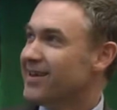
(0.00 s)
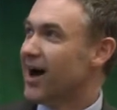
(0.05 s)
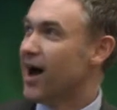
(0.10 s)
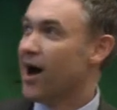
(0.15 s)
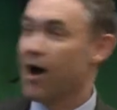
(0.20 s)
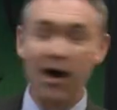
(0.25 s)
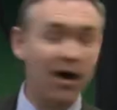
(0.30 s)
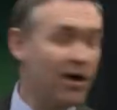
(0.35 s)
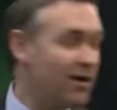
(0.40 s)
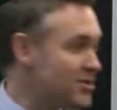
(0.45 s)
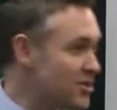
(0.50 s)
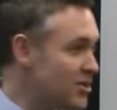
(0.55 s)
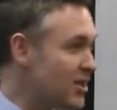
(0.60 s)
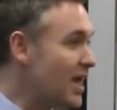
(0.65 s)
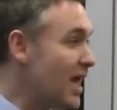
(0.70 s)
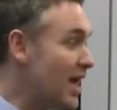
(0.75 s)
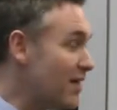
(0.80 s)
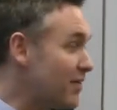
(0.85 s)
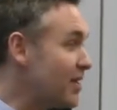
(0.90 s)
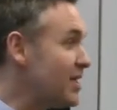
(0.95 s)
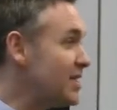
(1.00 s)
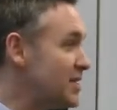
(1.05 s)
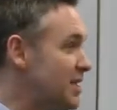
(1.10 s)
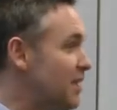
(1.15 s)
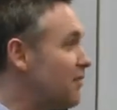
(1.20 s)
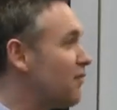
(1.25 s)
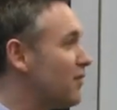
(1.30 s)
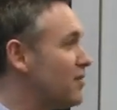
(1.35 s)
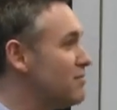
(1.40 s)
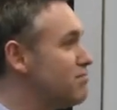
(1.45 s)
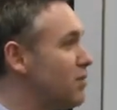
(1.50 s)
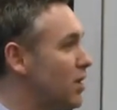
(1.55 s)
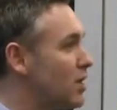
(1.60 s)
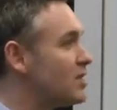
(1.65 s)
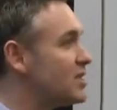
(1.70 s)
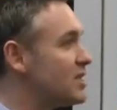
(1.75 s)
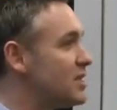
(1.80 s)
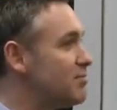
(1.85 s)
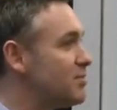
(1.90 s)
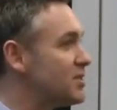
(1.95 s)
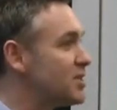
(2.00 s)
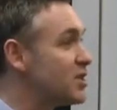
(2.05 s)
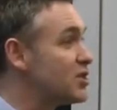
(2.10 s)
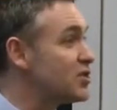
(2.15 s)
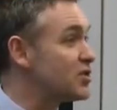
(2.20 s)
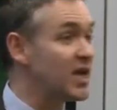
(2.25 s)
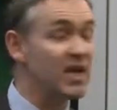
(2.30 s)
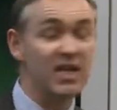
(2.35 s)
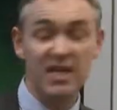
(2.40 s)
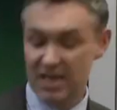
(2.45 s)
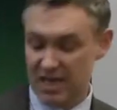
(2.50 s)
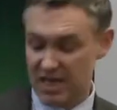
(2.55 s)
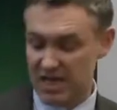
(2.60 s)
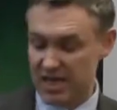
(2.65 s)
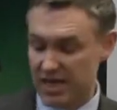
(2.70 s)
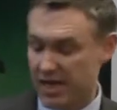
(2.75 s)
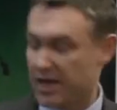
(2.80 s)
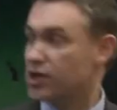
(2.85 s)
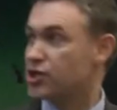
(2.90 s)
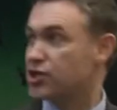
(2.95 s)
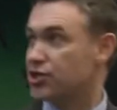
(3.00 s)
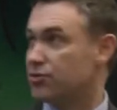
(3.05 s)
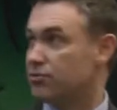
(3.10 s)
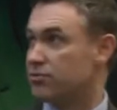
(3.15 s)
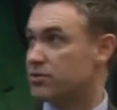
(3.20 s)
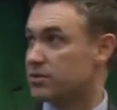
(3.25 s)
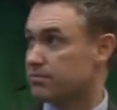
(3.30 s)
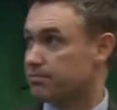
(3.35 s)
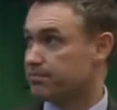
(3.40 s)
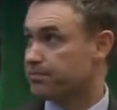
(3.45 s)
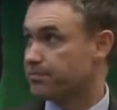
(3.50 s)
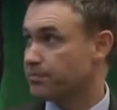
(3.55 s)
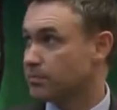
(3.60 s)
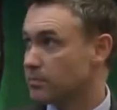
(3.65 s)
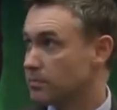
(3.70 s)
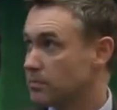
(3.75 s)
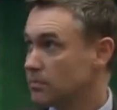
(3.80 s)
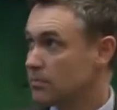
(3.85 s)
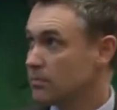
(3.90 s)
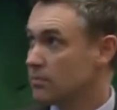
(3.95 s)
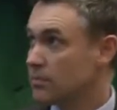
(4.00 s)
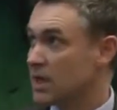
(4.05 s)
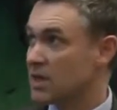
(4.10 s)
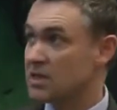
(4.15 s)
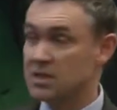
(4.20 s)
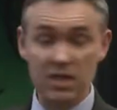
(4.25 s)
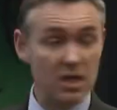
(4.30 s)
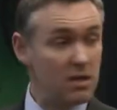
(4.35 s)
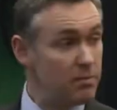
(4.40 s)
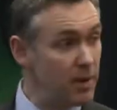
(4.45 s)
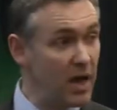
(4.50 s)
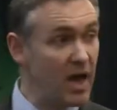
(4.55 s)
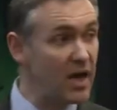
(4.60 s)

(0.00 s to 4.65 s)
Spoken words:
do they have any different policy position on any key issues? deeper